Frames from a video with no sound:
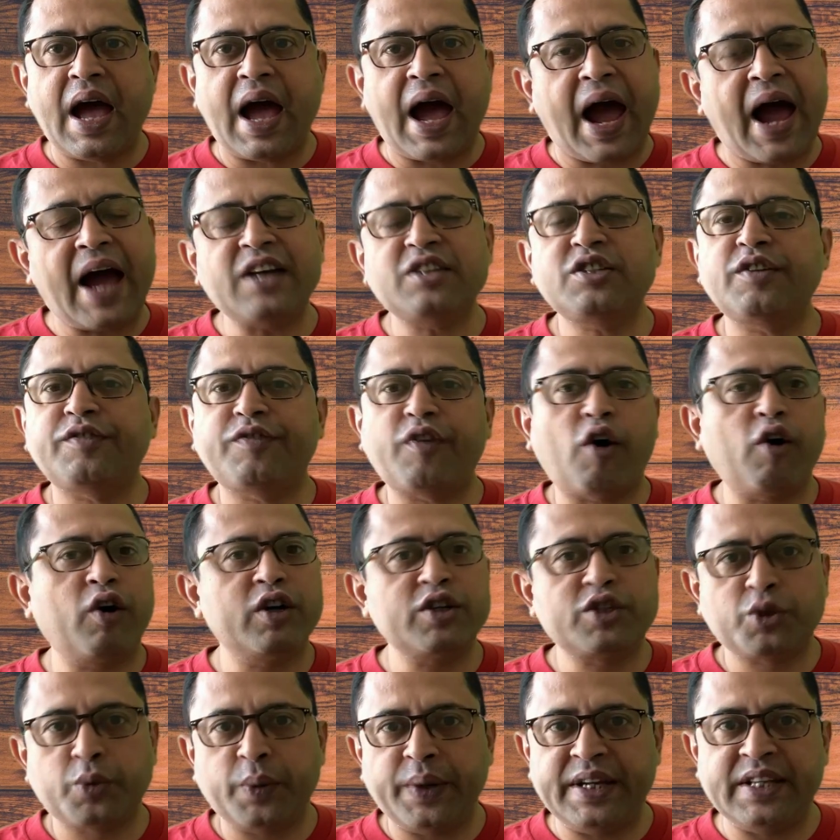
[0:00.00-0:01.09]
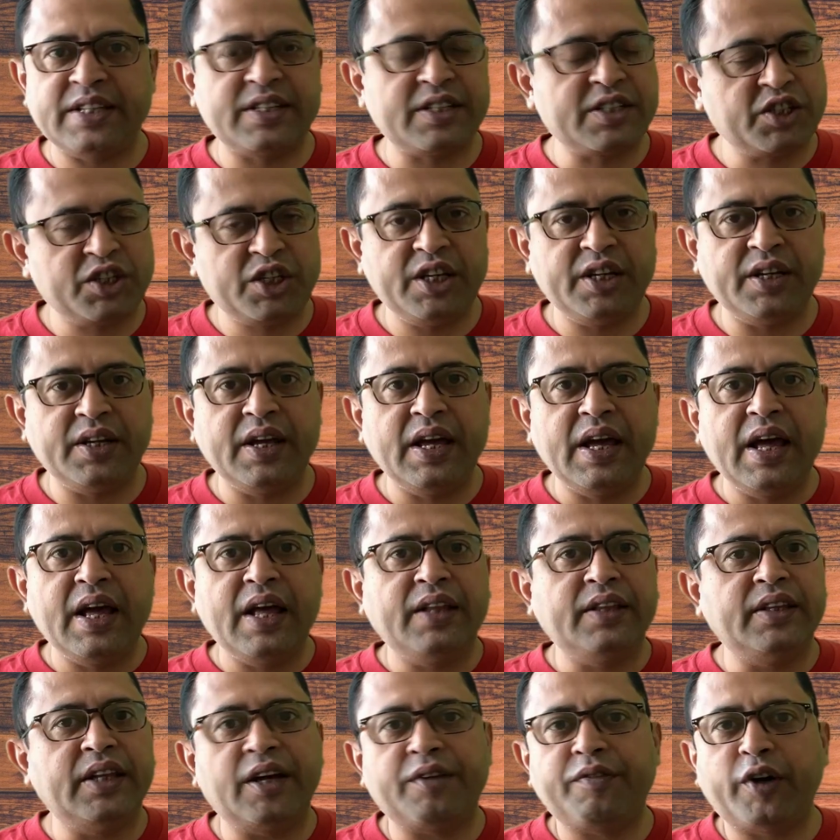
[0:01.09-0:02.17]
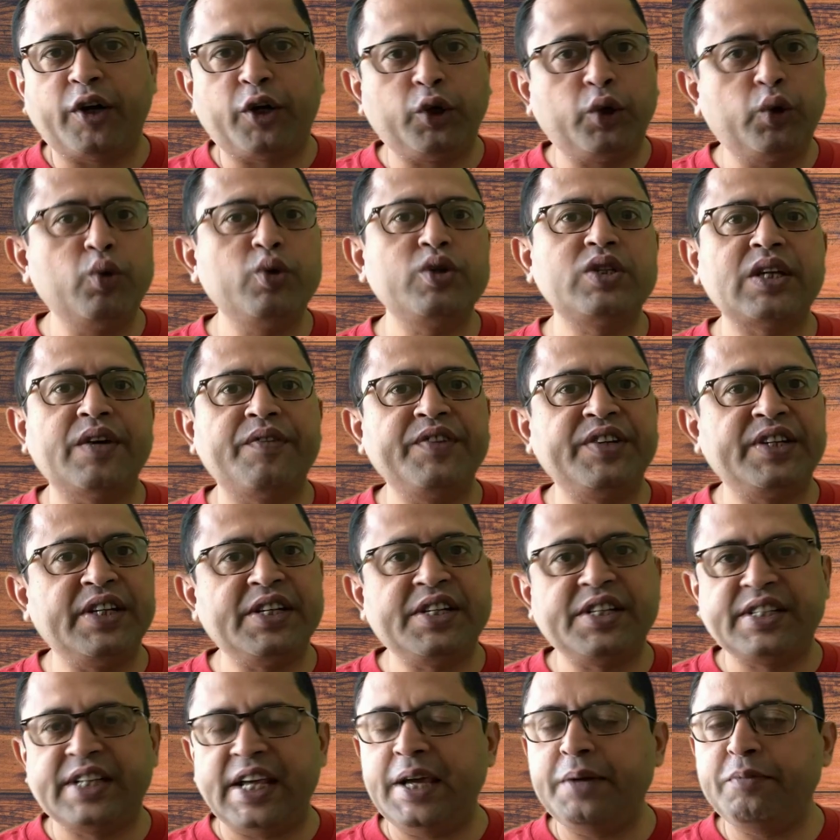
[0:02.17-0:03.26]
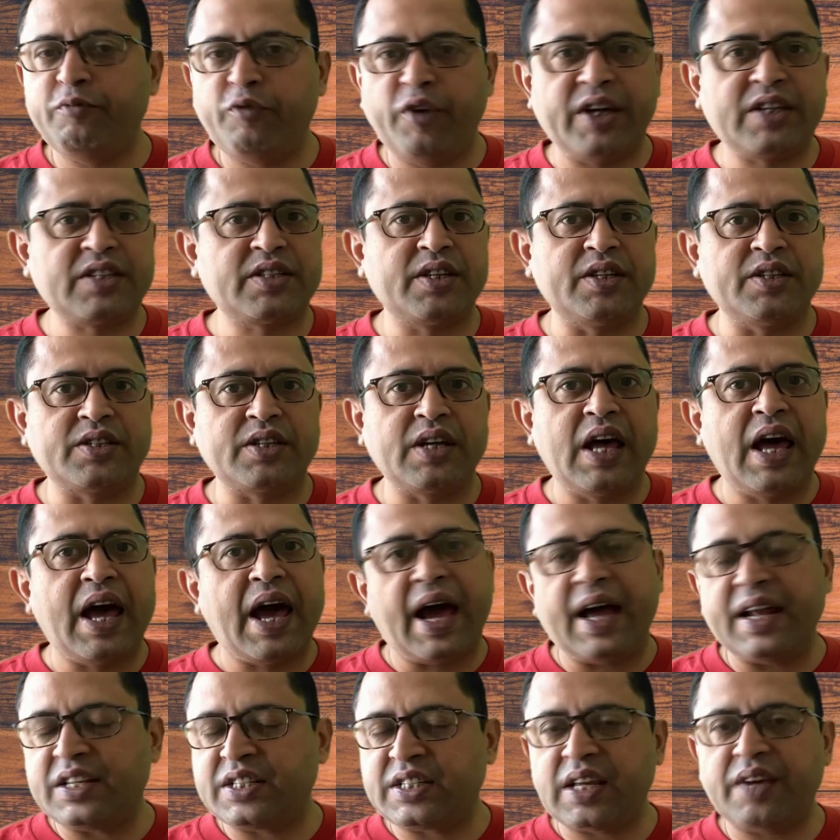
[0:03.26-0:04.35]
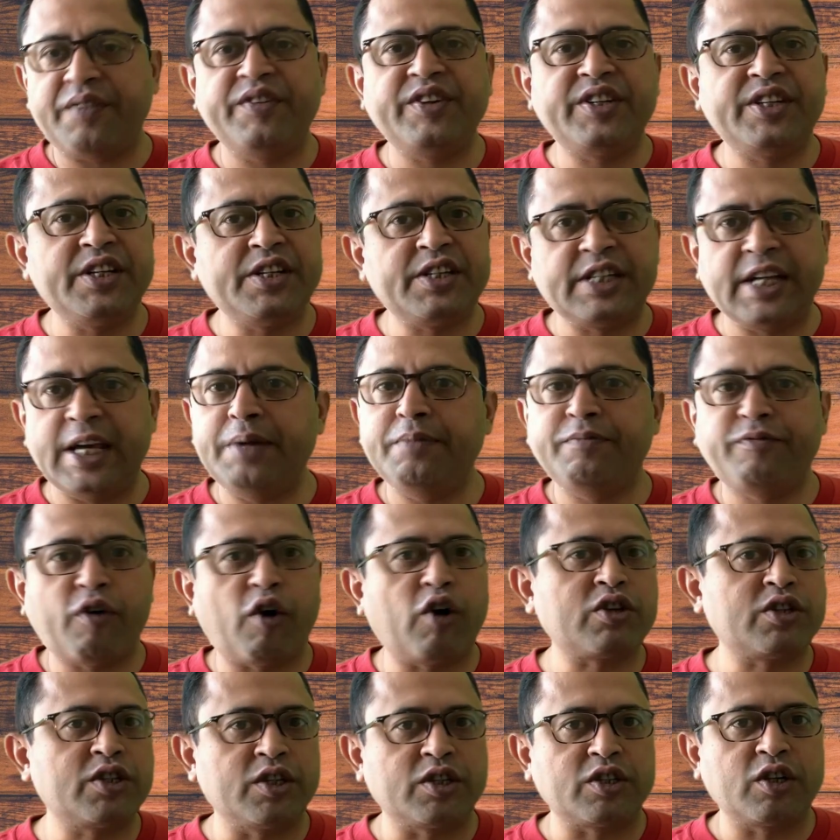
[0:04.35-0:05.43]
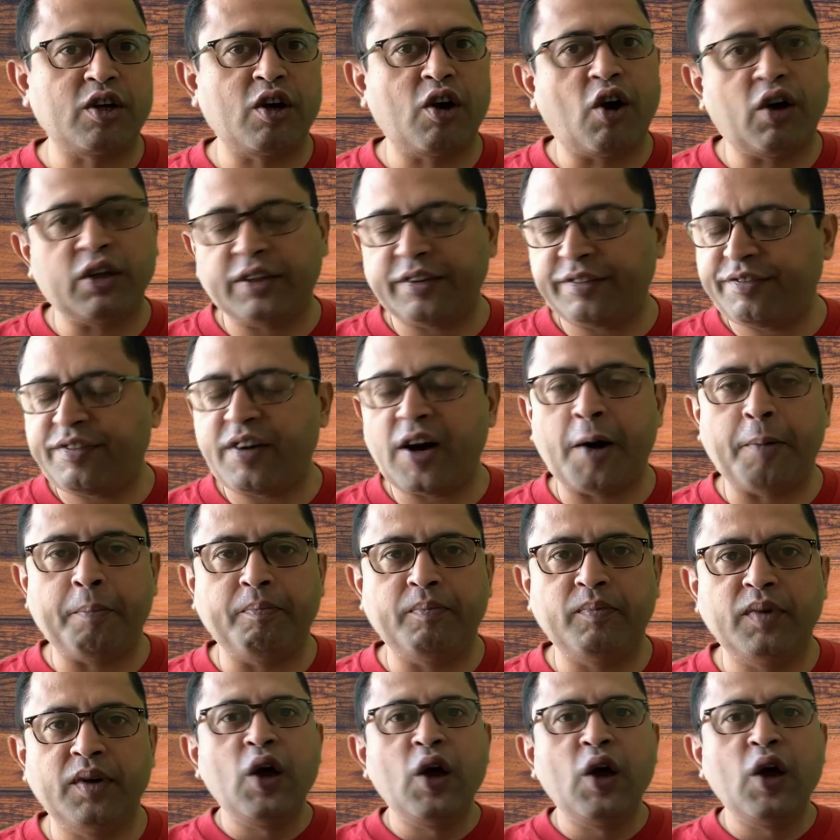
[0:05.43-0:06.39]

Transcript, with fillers: As of August 2016, there were 270 tame vixens and 70 tame foxes on the farm.